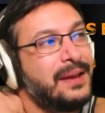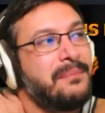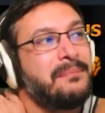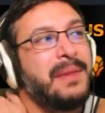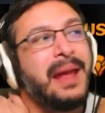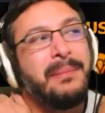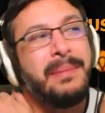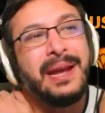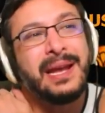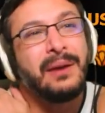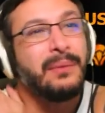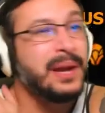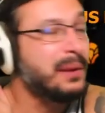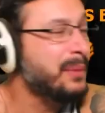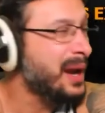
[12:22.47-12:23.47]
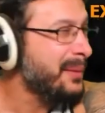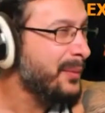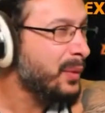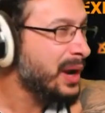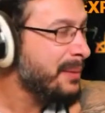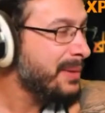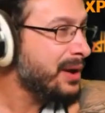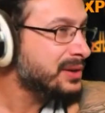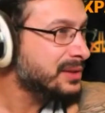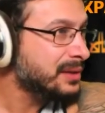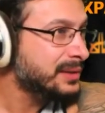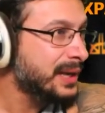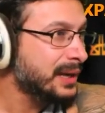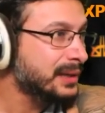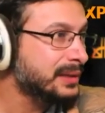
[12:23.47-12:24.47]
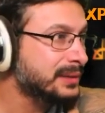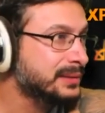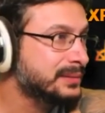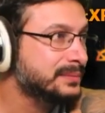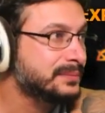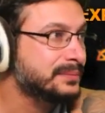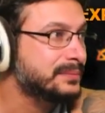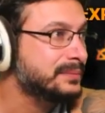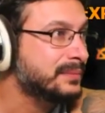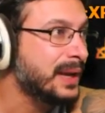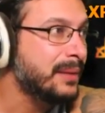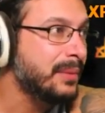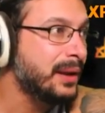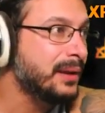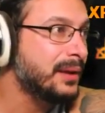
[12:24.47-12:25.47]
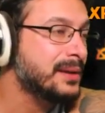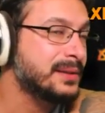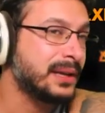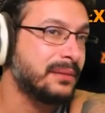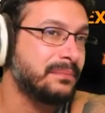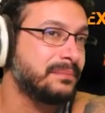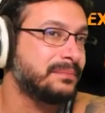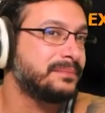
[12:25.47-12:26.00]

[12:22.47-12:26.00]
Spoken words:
Maybe in a Reanimator style deck. Maybe it's like a.